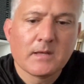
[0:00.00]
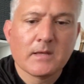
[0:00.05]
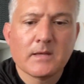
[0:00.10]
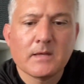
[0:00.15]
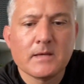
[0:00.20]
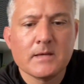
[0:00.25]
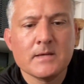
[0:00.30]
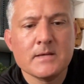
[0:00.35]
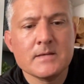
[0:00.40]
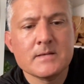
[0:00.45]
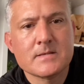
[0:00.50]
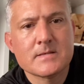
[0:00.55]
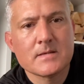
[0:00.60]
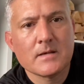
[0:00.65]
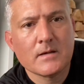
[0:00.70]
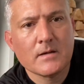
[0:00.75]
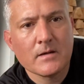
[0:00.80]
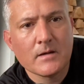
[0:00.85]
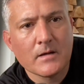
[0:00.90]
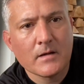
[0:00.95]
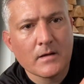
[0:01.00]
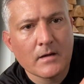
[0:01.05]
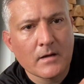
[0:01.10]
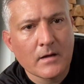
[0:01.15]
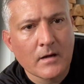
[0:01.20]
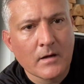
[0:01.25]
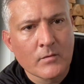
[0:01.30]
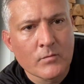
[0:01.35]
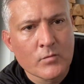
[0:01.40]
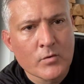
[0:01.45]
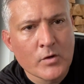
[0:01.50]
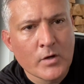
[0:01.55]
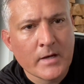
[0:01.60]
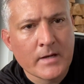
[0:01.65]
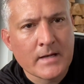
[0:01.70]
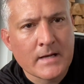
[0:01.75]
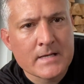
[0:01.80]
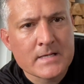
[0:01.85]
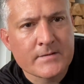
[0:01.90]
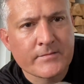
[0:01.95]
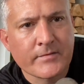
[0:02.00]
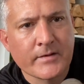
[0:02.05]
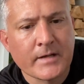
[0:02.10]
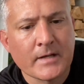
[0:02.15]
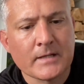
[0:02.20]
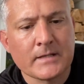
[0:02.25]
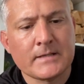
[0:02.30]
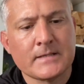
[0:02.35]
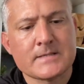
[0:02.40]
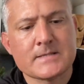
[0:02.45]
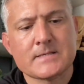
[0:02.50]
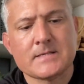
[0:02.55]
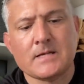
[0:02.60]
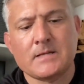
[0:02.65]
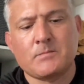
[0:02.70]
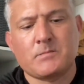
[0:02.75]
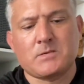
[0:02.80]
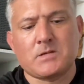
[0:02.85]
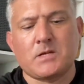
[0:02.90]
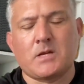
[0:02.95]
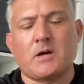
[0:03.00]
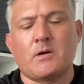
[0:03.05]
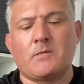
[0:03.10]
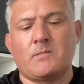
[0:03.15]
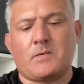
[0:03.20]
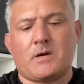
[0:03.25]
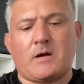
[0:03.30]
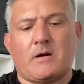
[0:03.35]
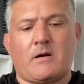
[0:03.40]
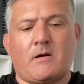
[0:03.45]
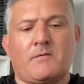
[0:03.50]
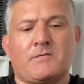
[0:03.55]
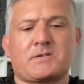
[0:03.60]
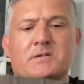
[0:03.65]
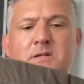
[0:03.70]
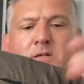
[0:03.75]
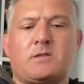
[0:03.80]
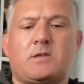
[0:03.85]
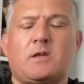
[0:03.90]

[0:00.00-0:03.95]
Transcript: is a really nice feel. And as I said, you know, obviously